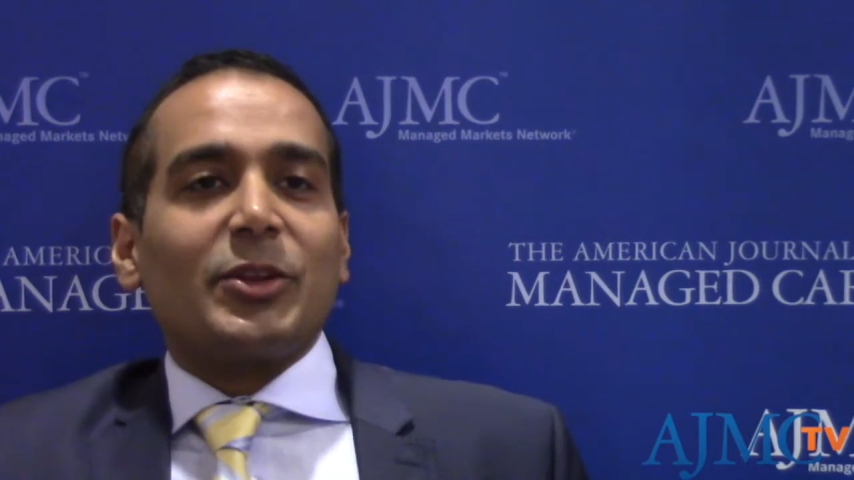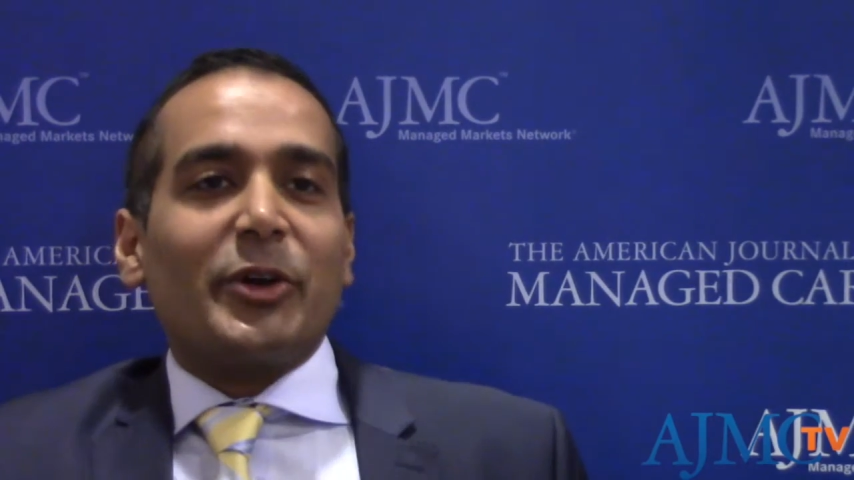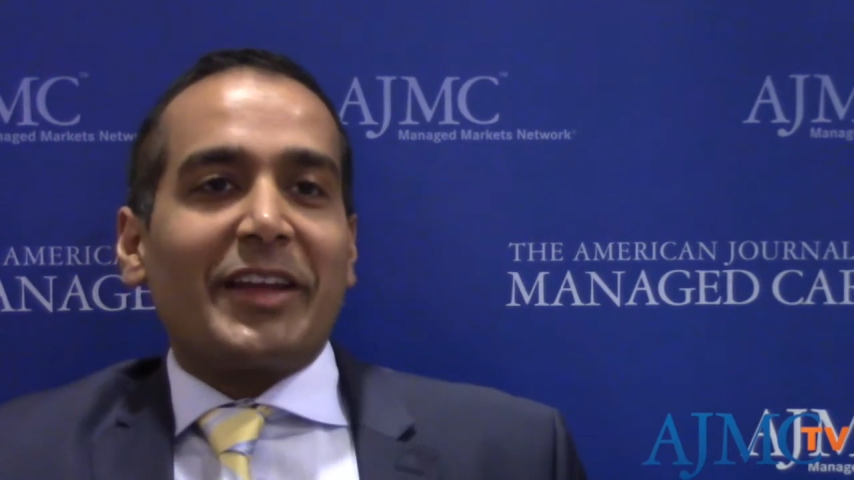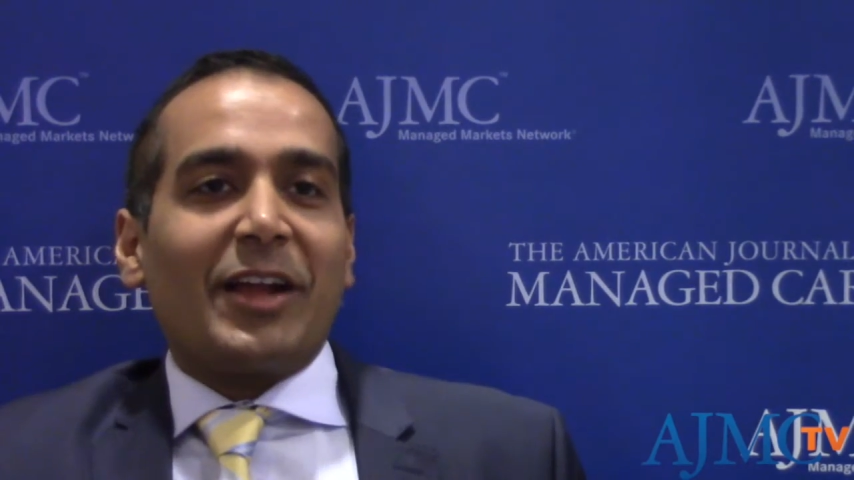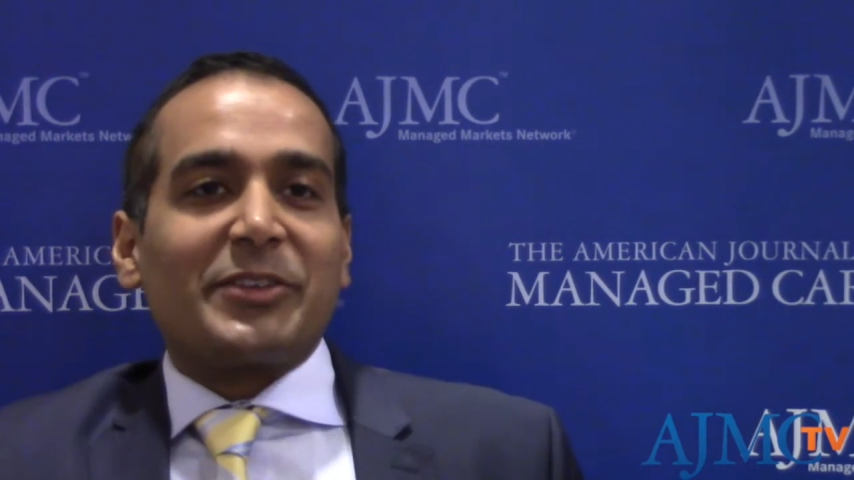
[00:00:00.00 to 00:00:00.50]

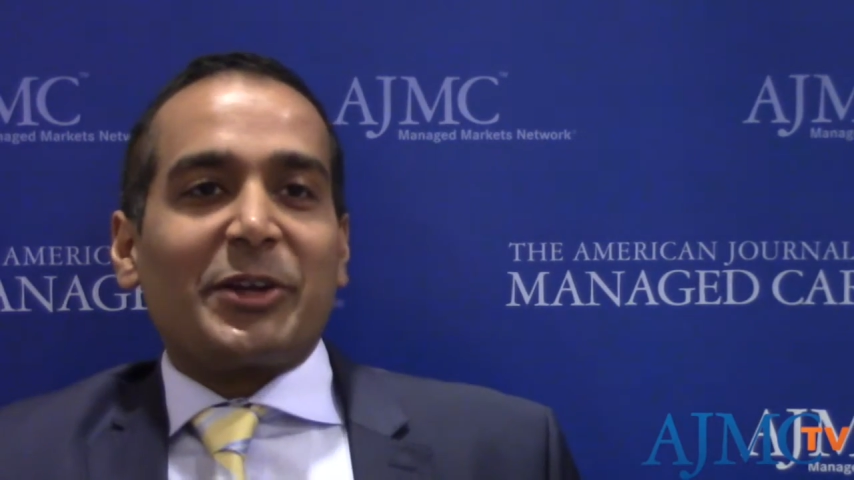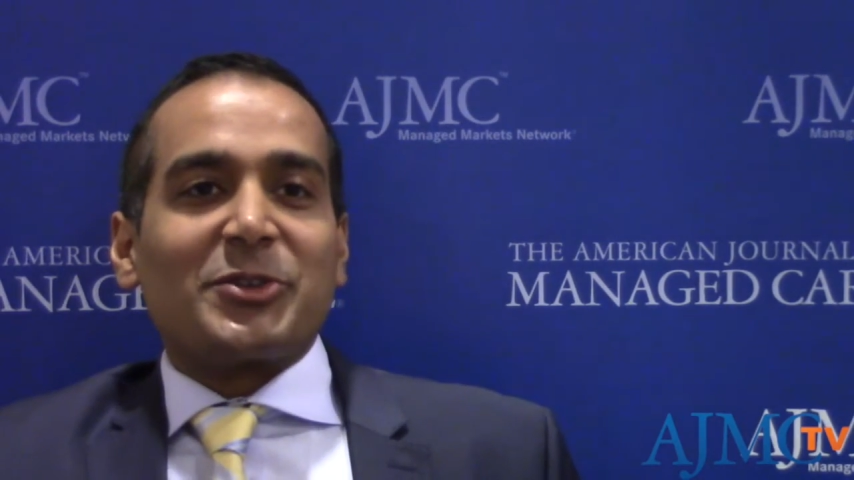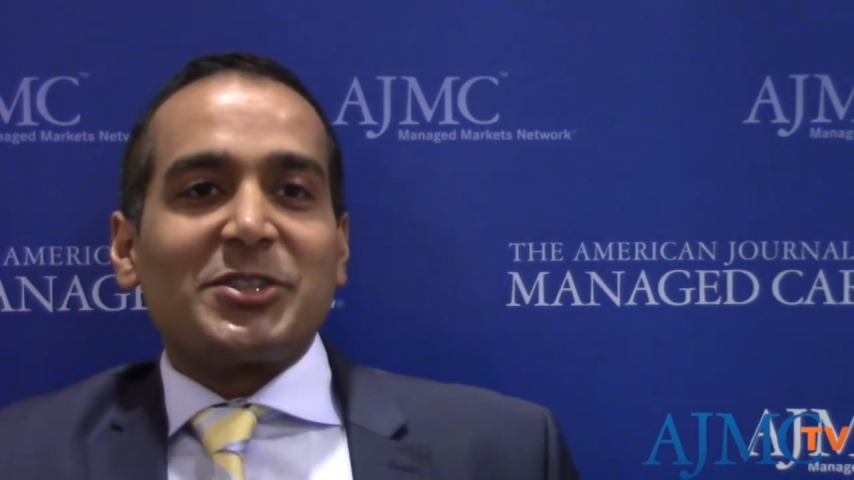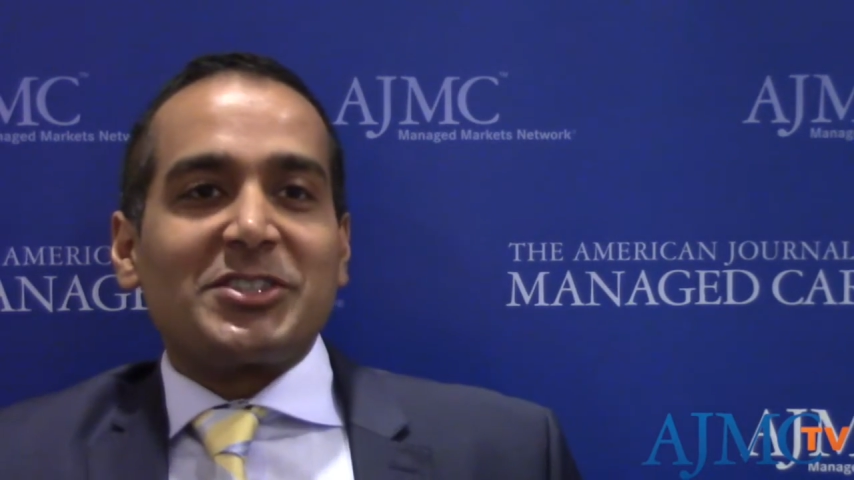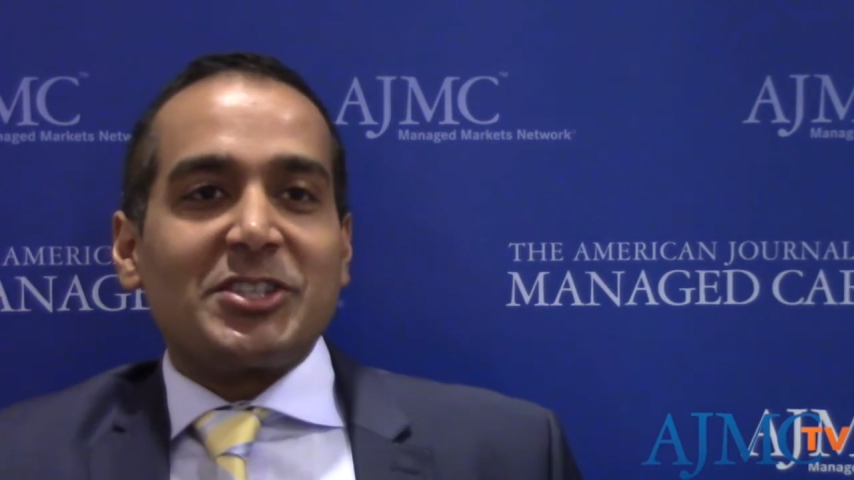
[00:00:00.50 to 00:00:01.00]
learning healthcare
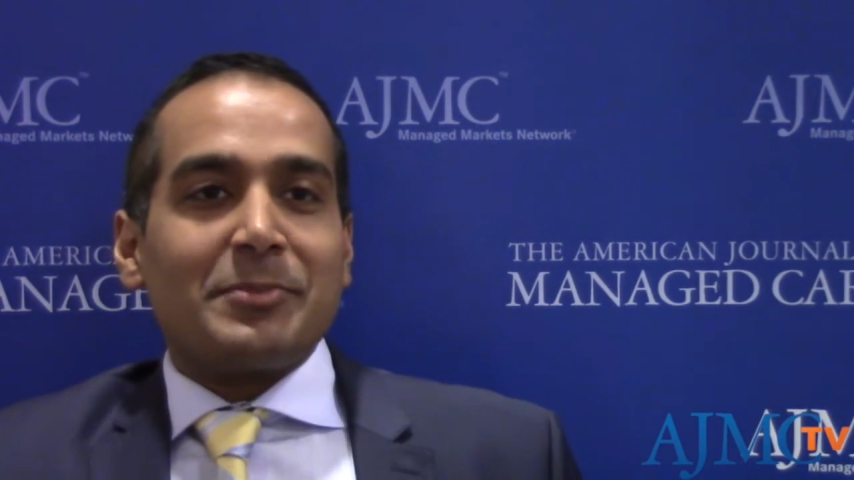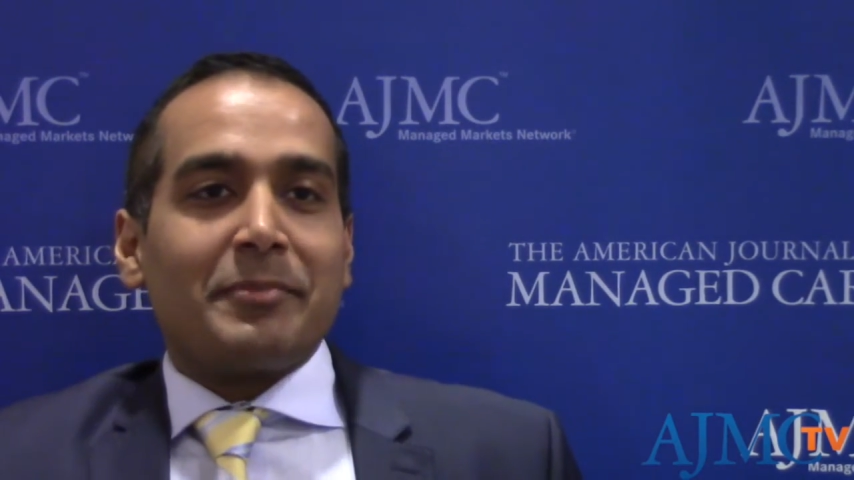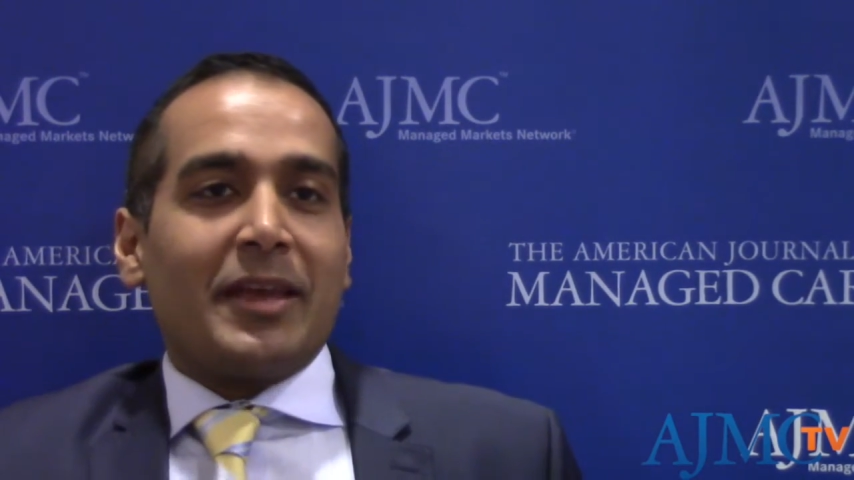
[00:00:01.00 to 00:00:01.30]
system